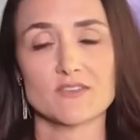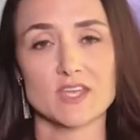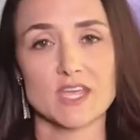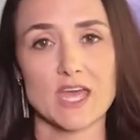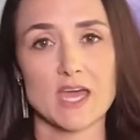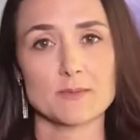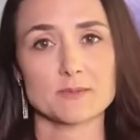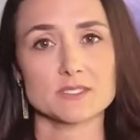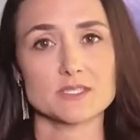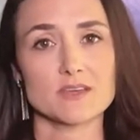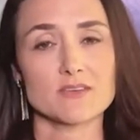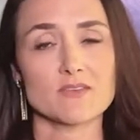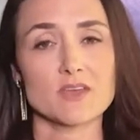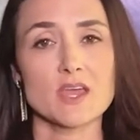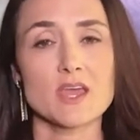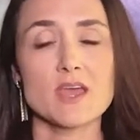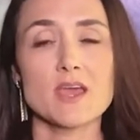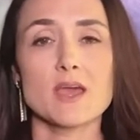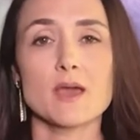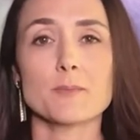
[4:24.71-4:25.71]
a captive?
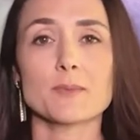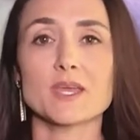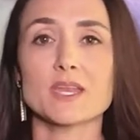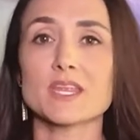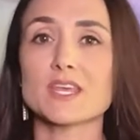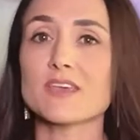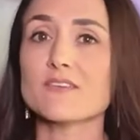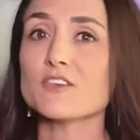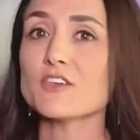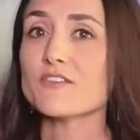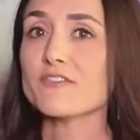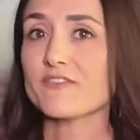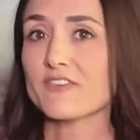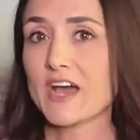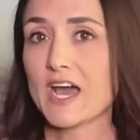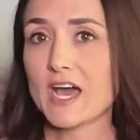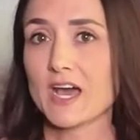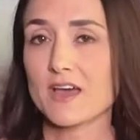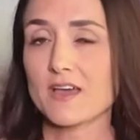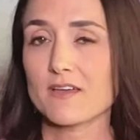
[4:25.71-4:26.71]
I'm going to give you
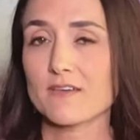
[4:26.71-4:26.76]
5.